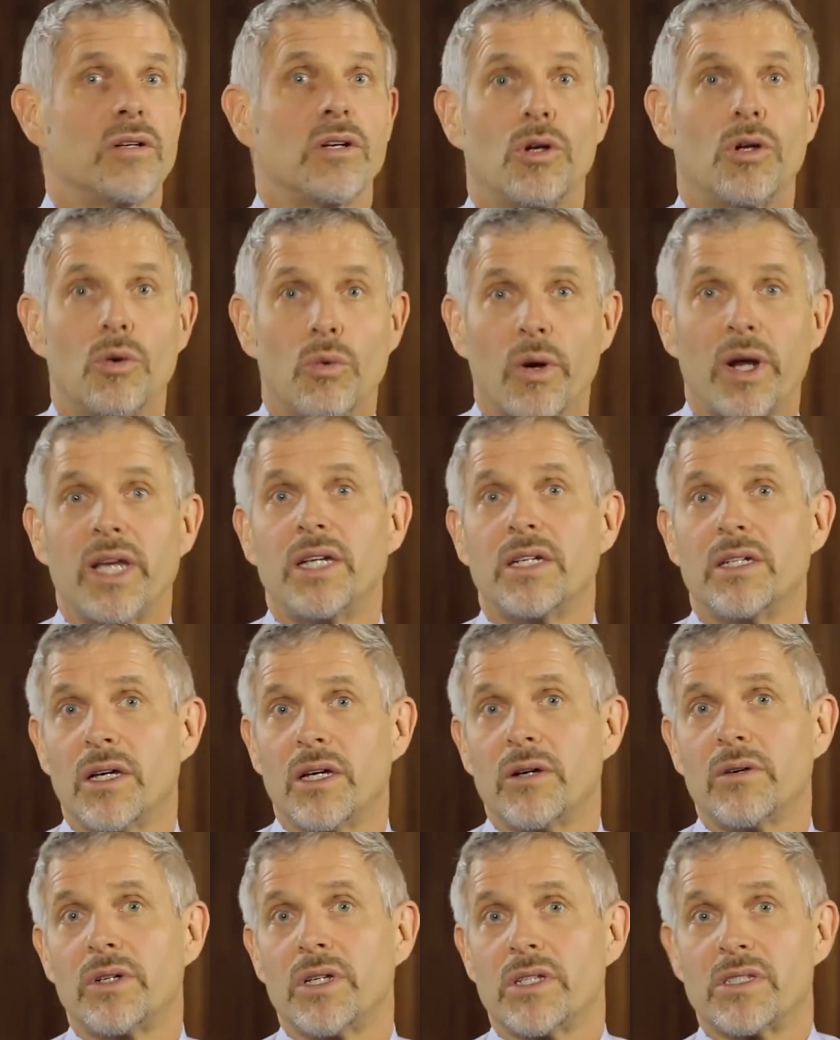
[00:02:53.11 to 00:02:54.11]
great
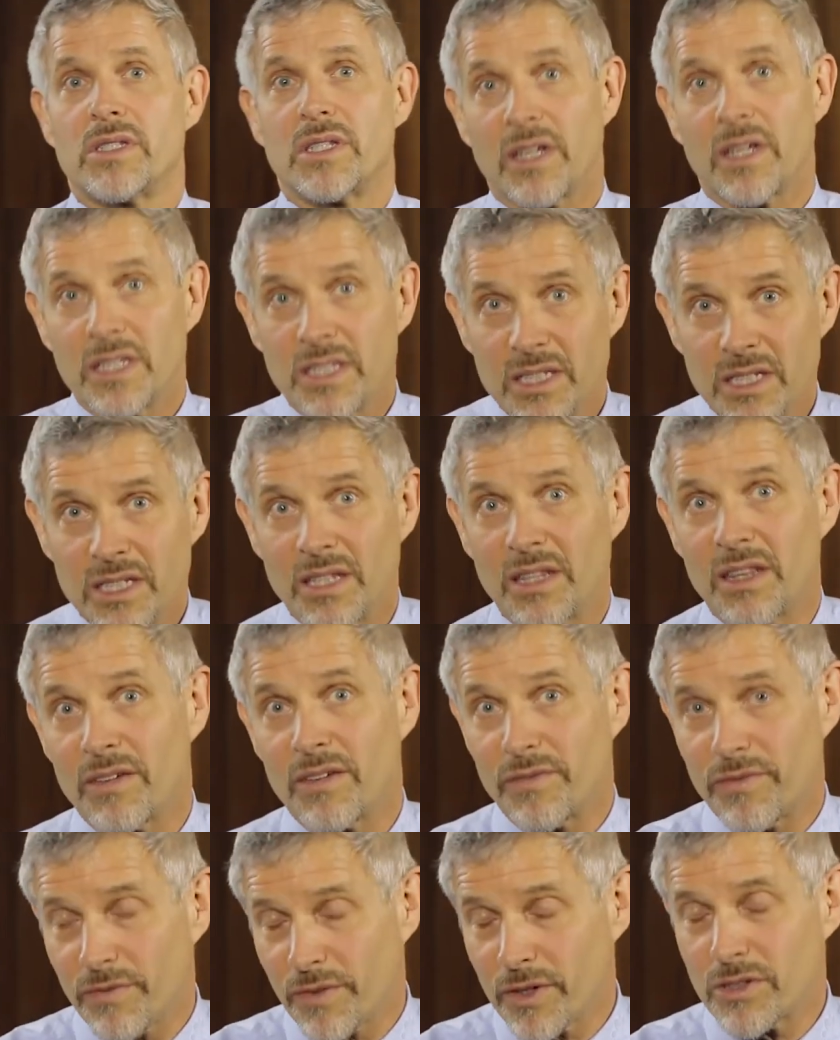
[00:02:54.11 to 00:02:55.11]
notice. The
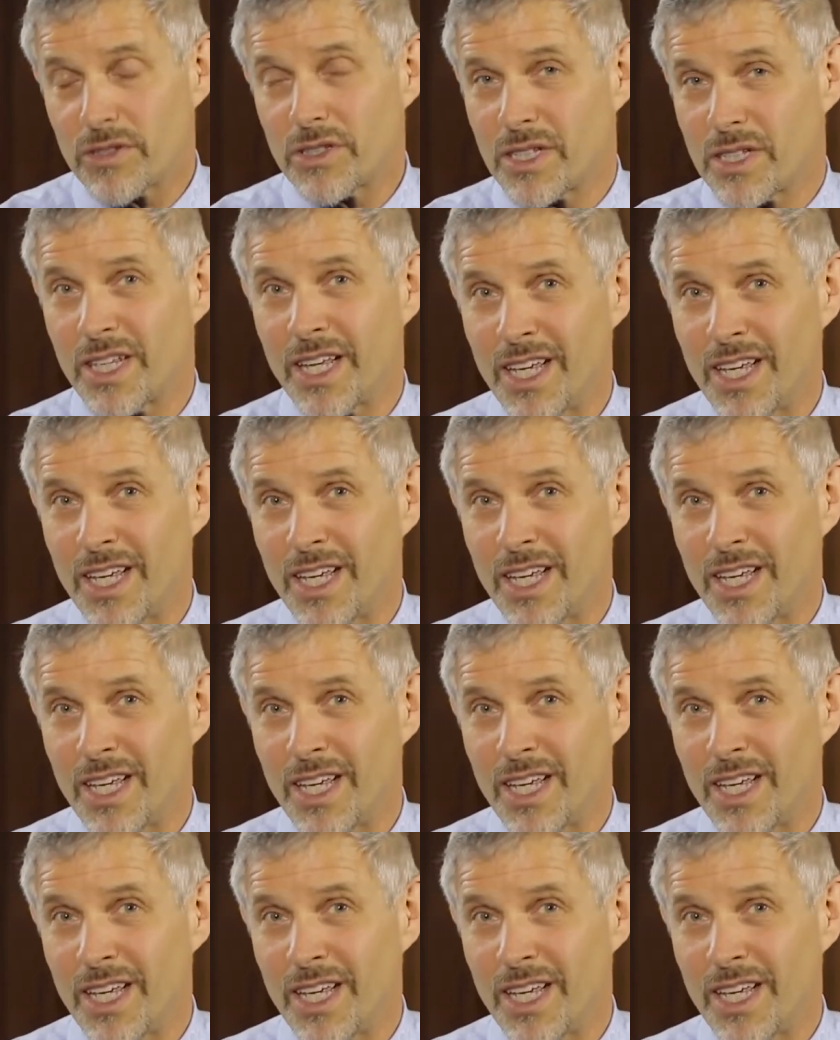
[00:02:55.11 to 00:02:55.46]
first